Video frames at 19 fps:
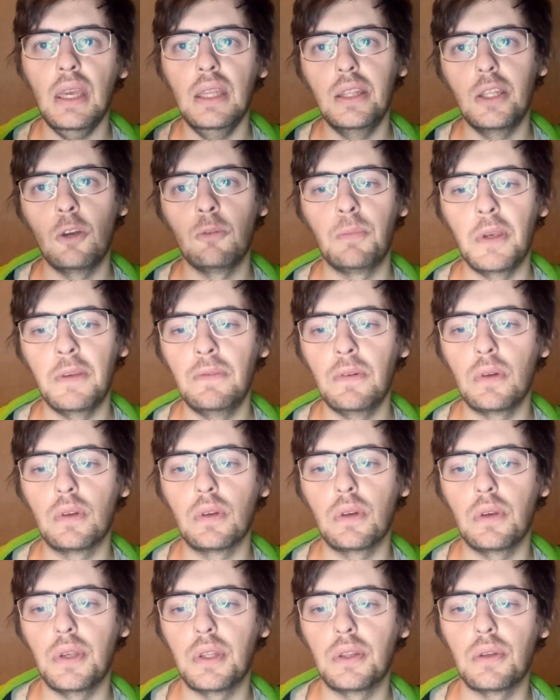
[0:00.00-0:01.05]
Now before
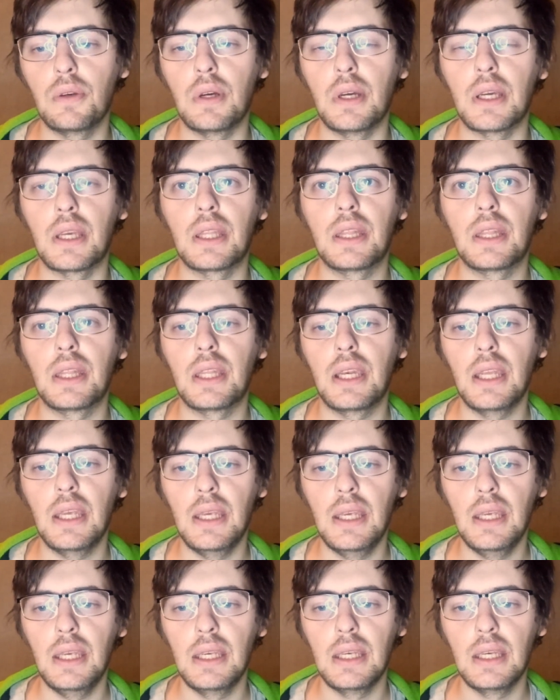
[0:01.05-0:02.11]
going to Act
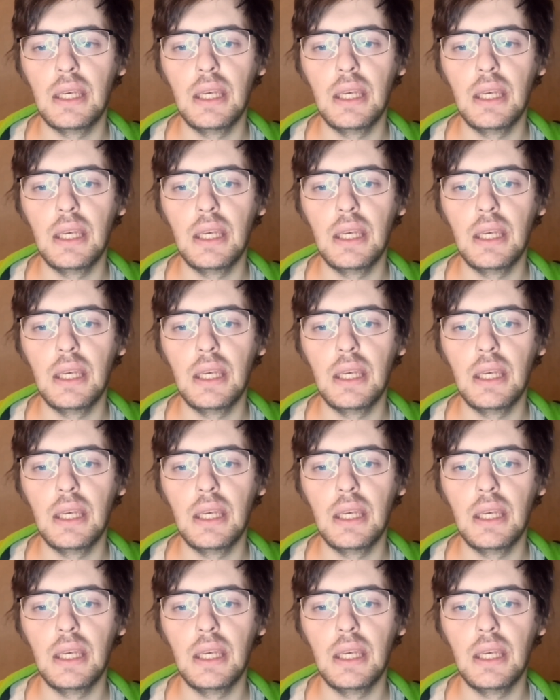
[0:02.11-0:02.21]
3,